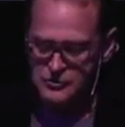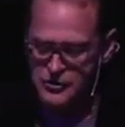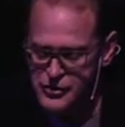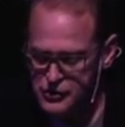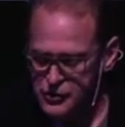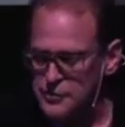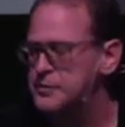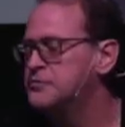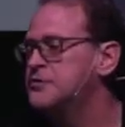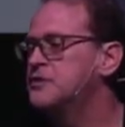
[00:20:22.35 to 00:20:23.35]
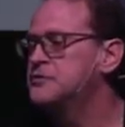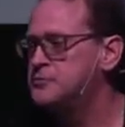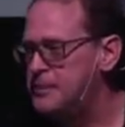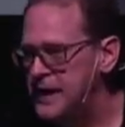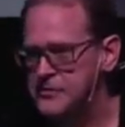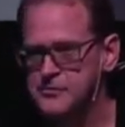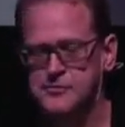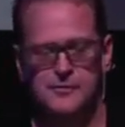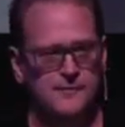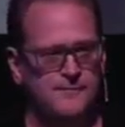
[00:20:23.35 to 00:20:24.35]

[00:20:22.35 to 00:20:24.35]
children's space.